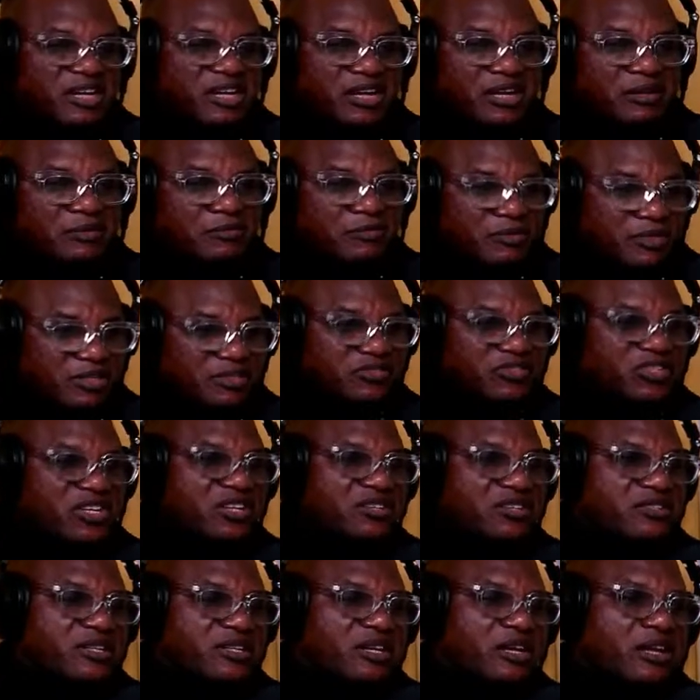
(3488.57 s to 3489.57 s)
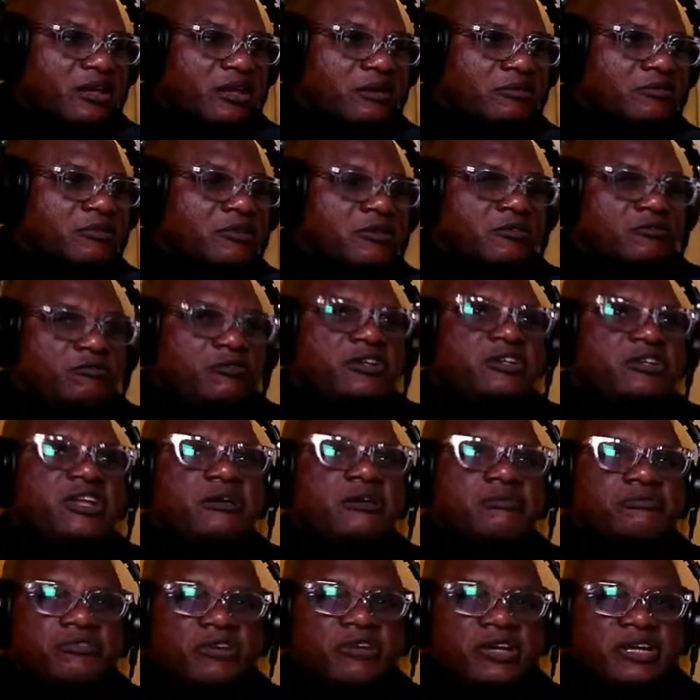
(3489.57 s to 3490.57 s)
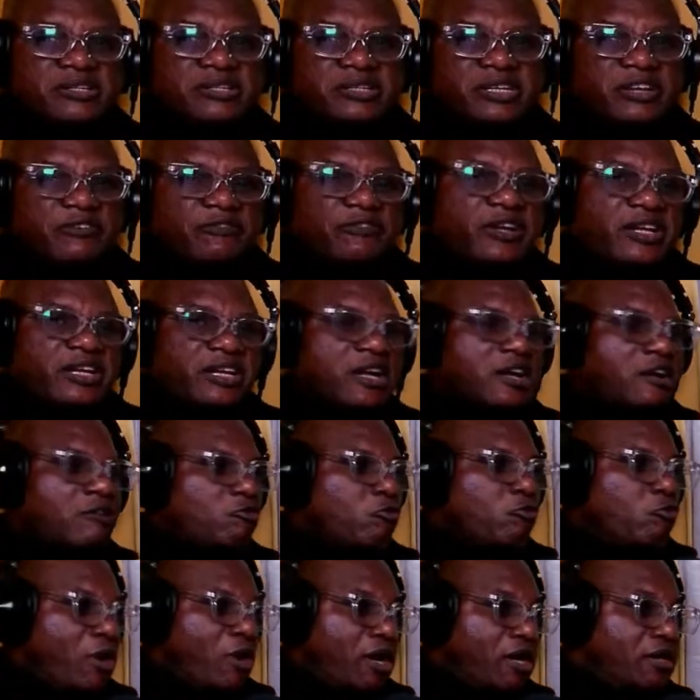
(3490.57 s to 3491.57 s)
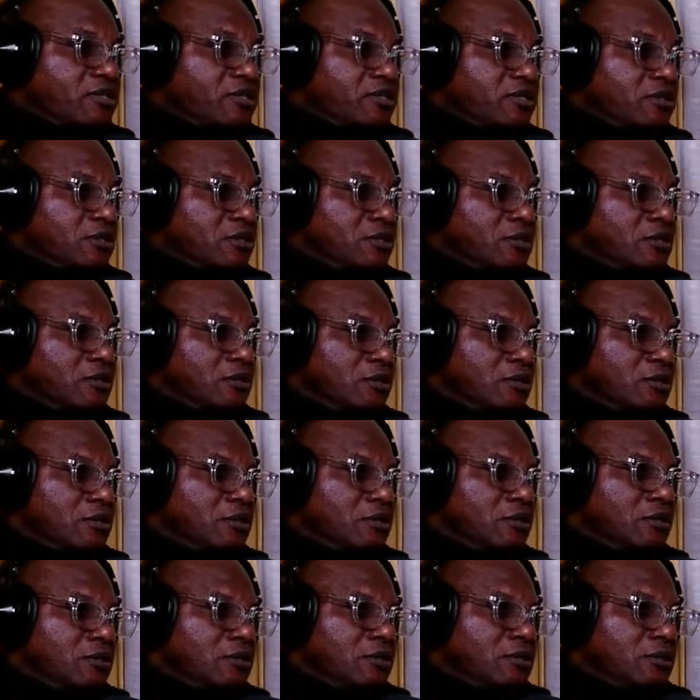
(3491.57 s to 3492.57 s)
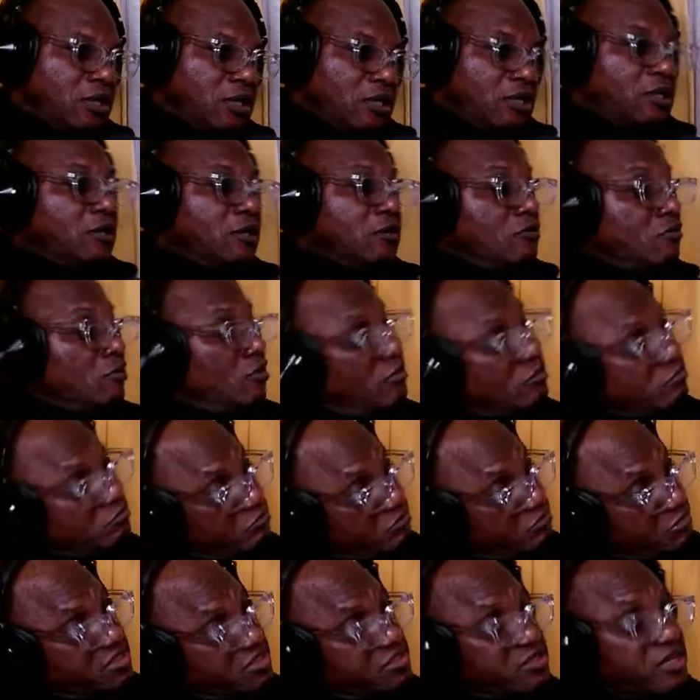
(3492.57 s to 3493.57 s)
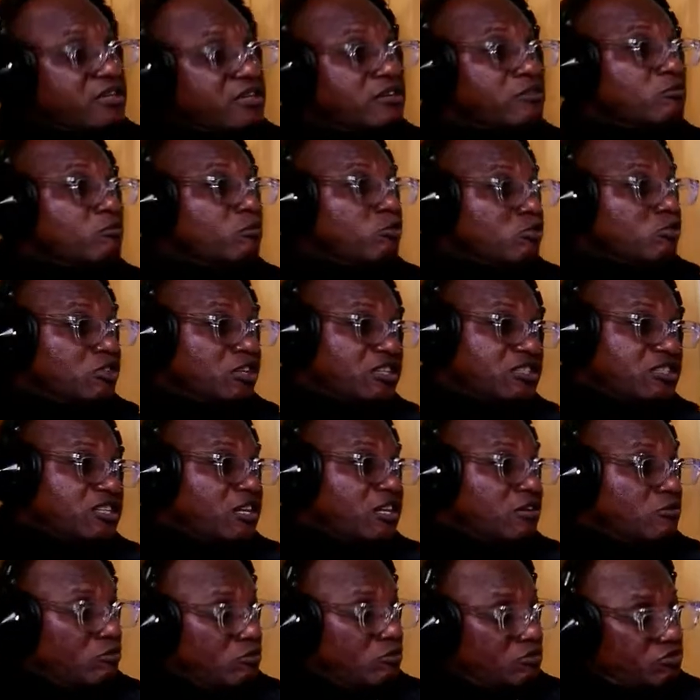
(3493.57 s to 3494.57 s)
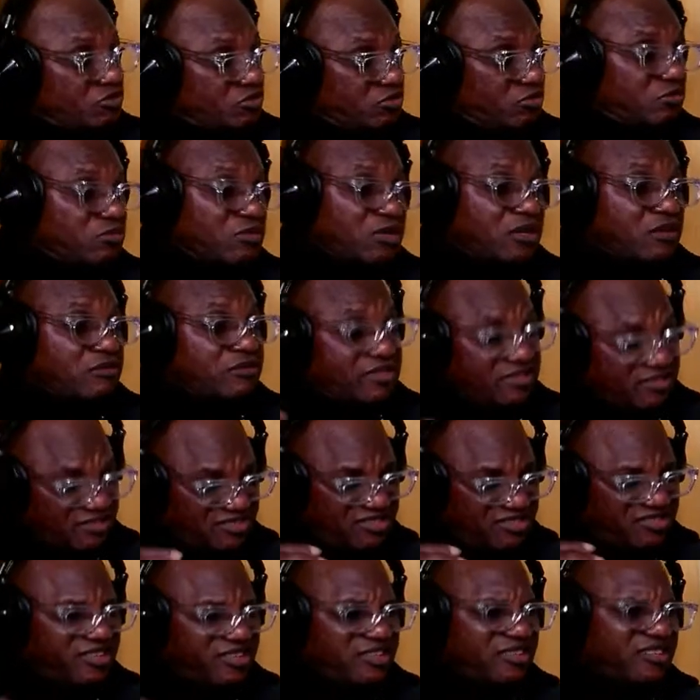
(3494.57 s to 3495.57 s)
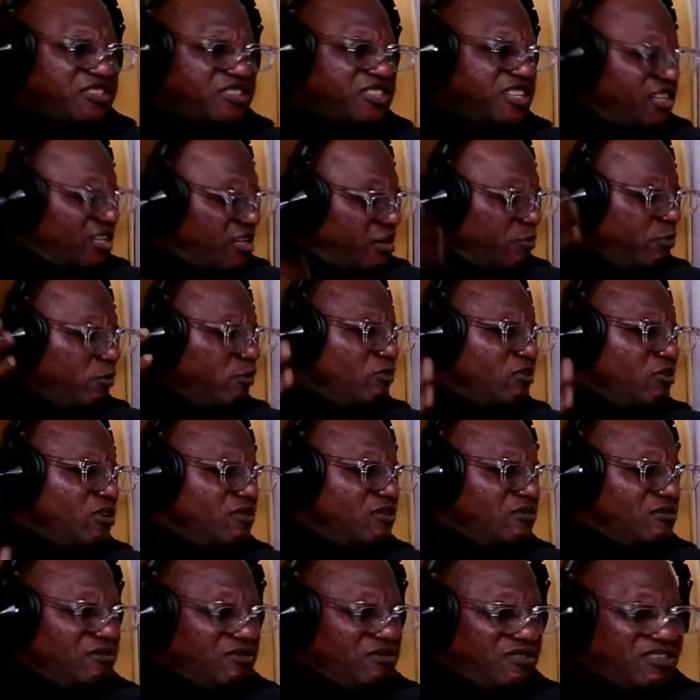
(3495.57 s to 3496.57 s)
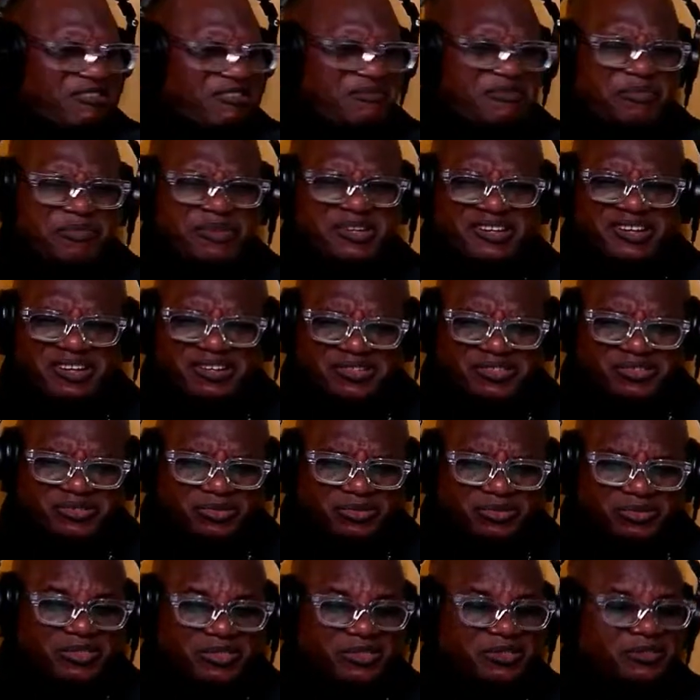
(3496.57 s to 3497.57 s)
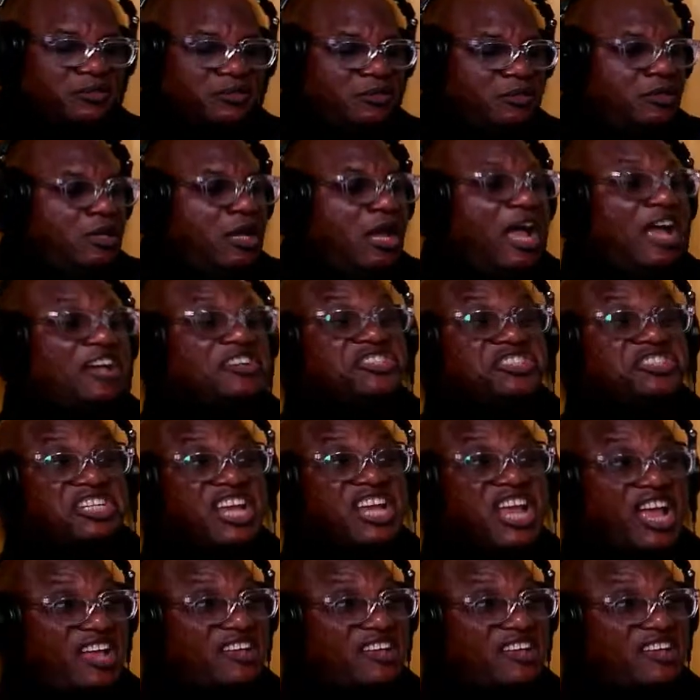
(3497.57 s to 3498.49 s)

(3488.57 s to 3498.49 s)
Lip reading: time, not yet time. When I'm ready, if I can't wait, I can go and meet anyone that I want to marry. Things like that. She keep on giving me that story. And she